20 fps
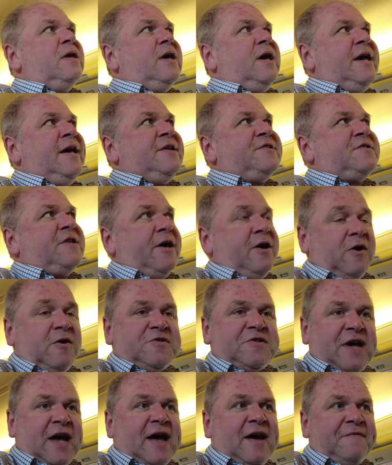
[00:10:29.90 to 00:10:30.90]
is they
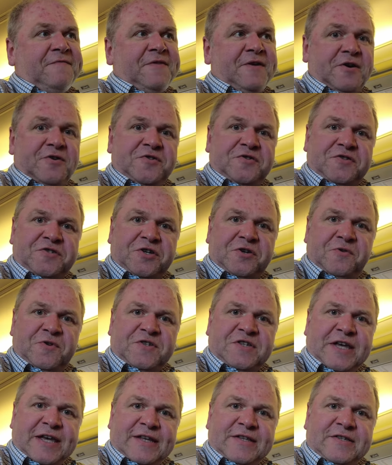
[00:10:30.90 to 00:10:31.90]
also have those two
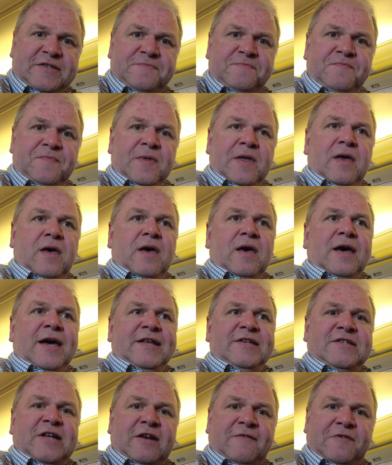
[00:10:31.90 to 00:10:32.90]
seats
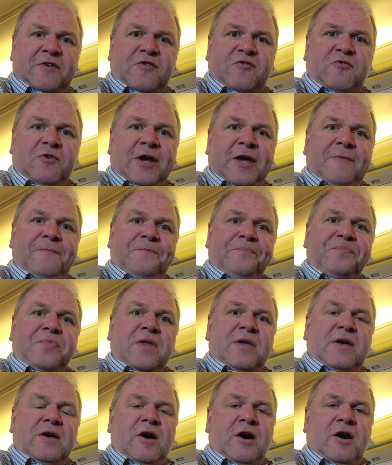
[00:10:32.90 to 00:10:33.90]
instead of the three
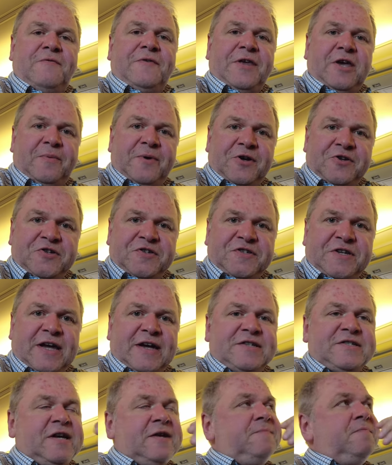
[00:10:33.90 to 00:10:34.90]
over the emergency
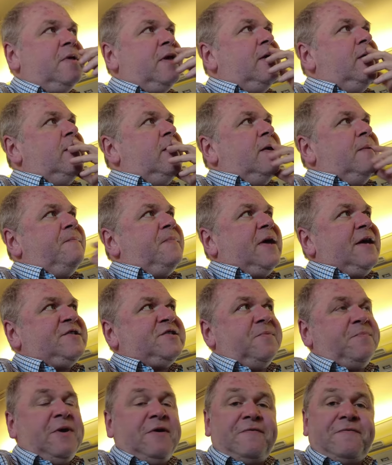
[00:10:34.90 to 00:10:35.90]
exit.
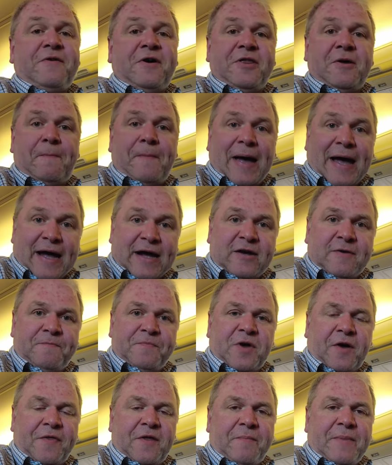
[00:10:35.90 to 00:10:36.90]
It's a bit further back
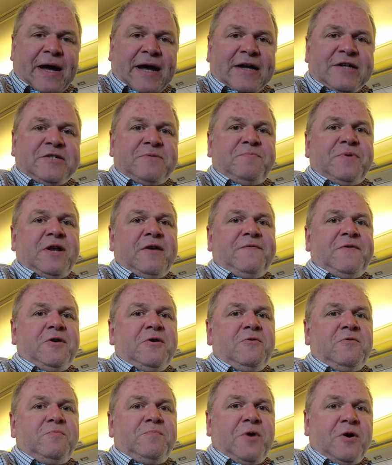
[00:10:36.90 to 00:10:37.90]
on the MAX, but if
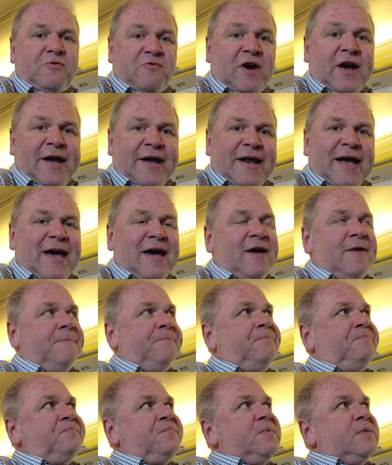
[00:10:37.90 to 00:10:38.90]
you book Ryanair,
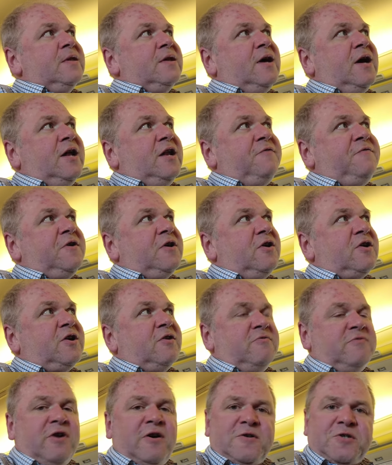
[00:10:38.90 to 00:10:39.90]
and if you look
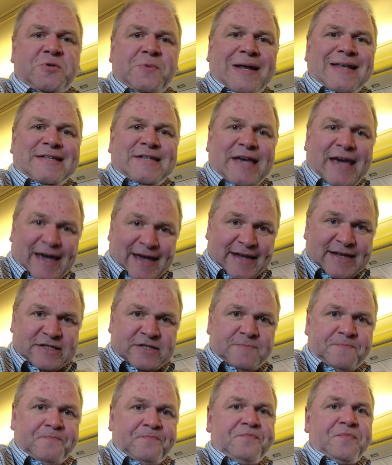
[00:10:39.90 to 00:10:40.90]
at row 28,
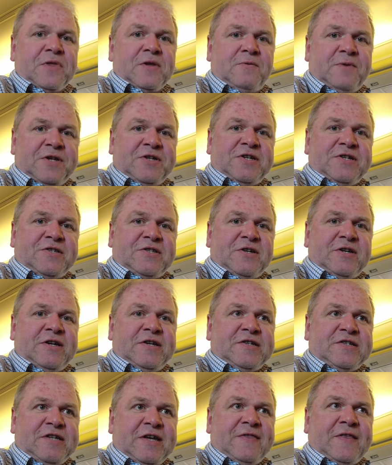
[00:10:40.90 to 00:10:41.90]
which is
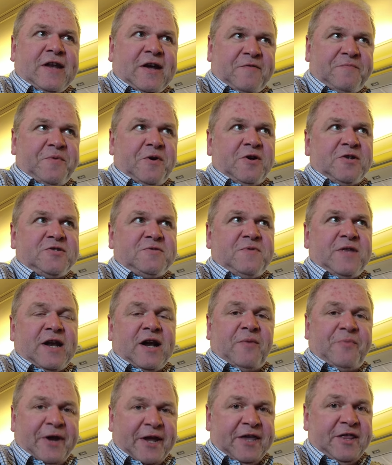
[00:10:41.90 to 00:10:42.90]
the seat that I've booked that
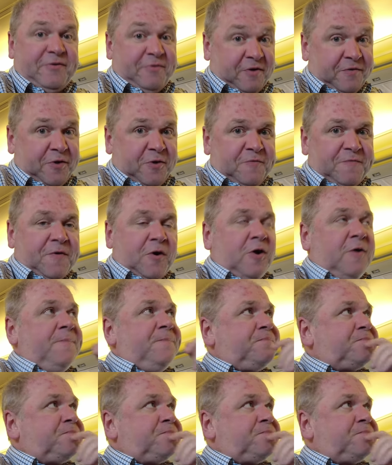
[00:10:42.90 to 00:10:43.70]
I'll bring you the review for,